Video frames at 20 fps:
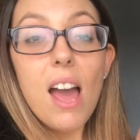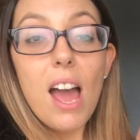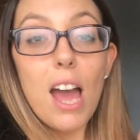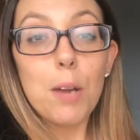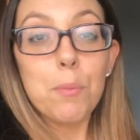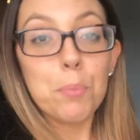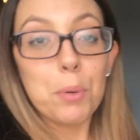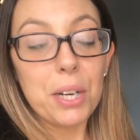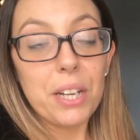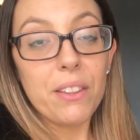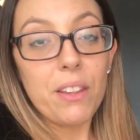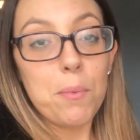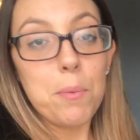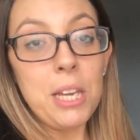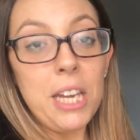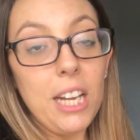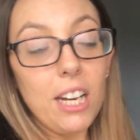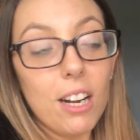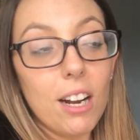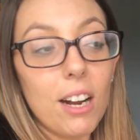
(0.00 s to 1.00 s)
and bring them
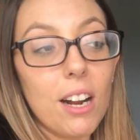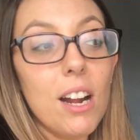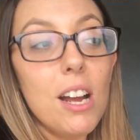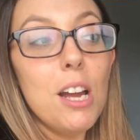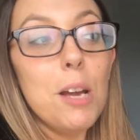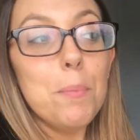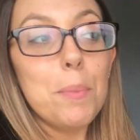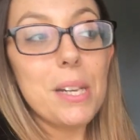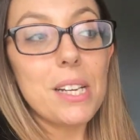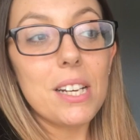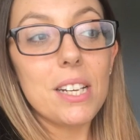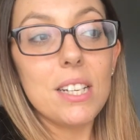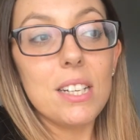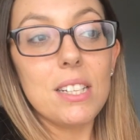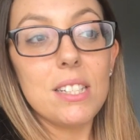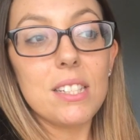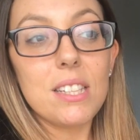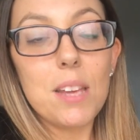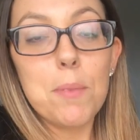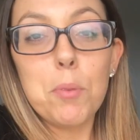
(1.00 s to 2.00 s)
here
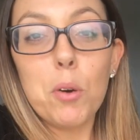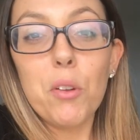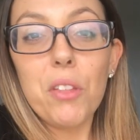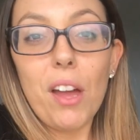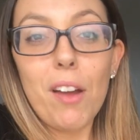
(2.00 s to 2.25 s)
because they both